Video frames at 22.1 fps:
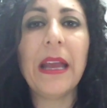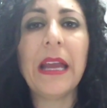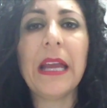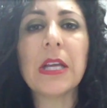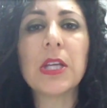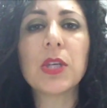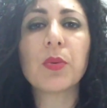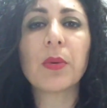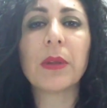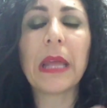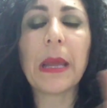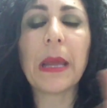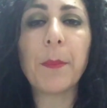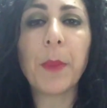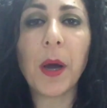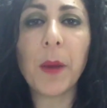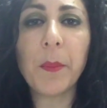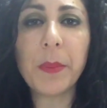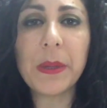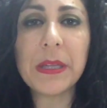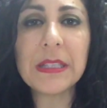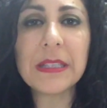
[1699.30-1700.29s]
is when they
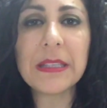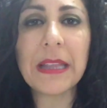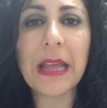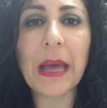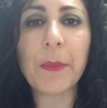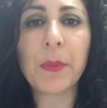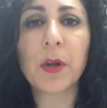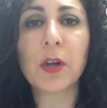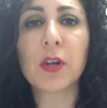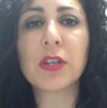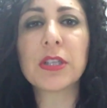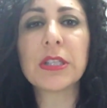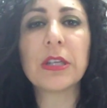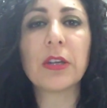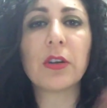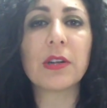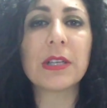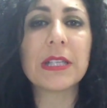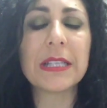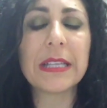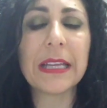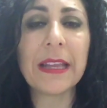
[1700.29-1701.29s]
bump into that person
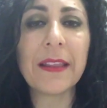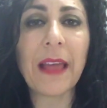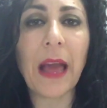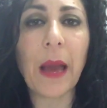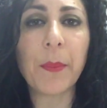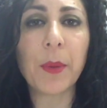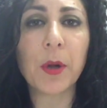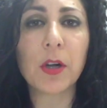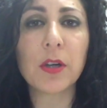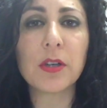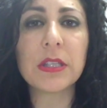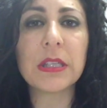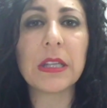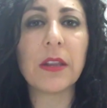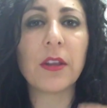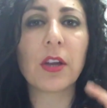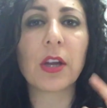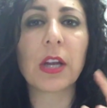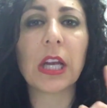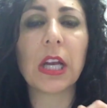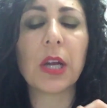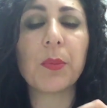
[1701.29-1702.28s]
or see that person,
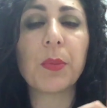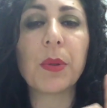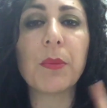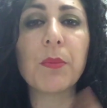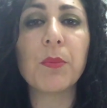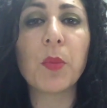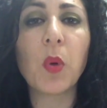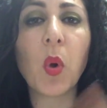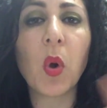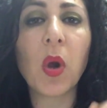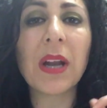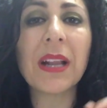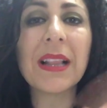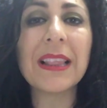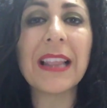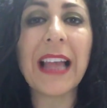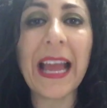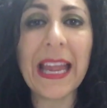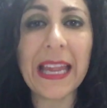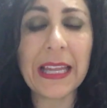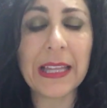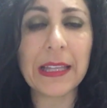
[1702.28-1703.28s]
they're going to be more
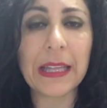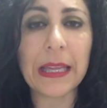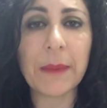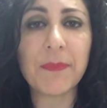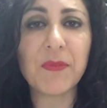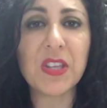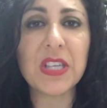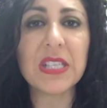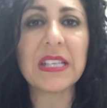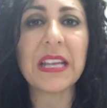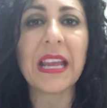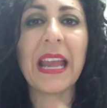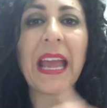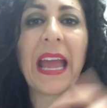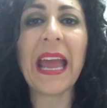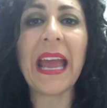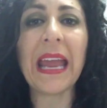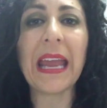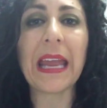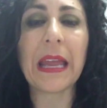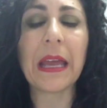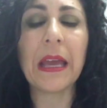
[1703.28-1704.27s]
likely to say,
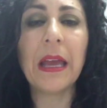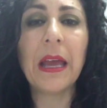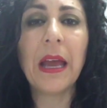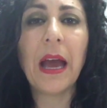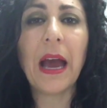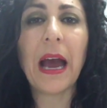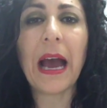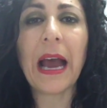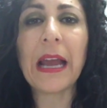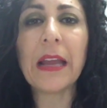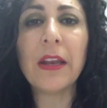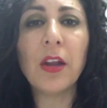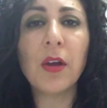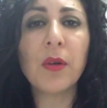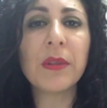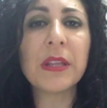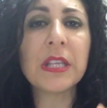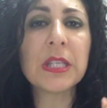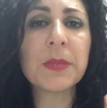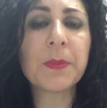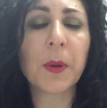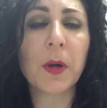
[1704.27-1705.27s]
hey, I know
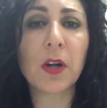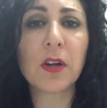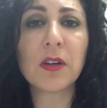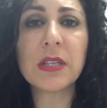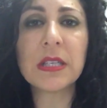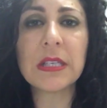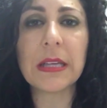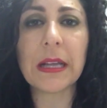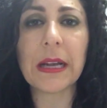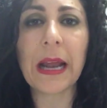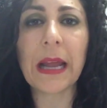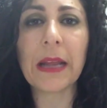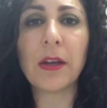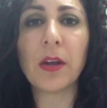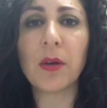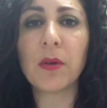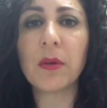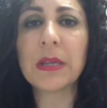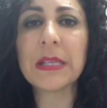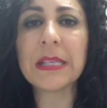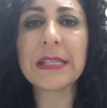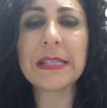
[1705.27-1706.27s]
this person. I
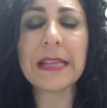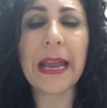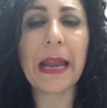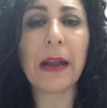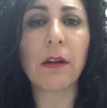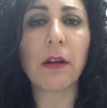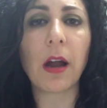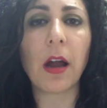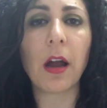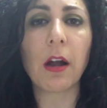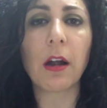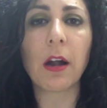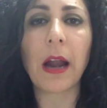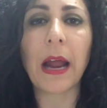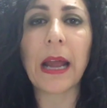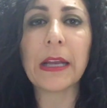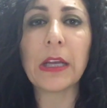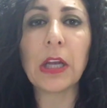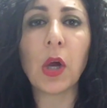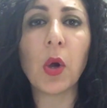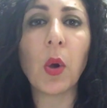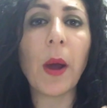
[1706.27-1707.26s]
know a Sarah, or
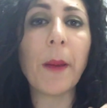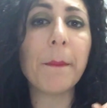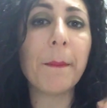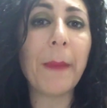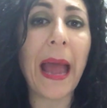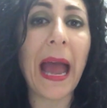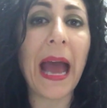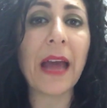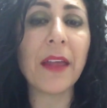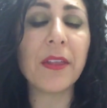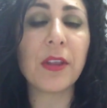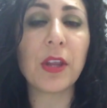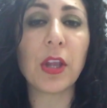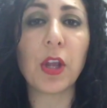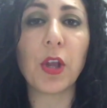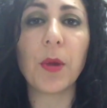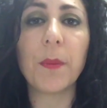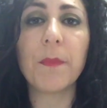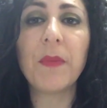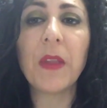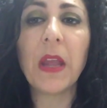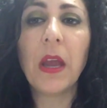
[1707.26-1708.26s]
I know a
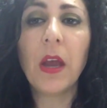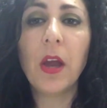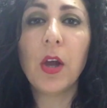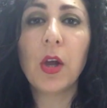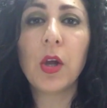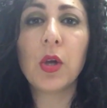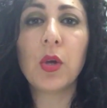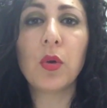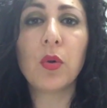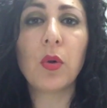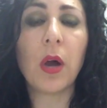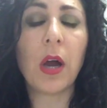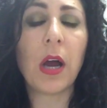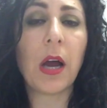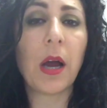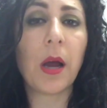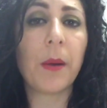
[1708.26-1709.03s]
Matthew who,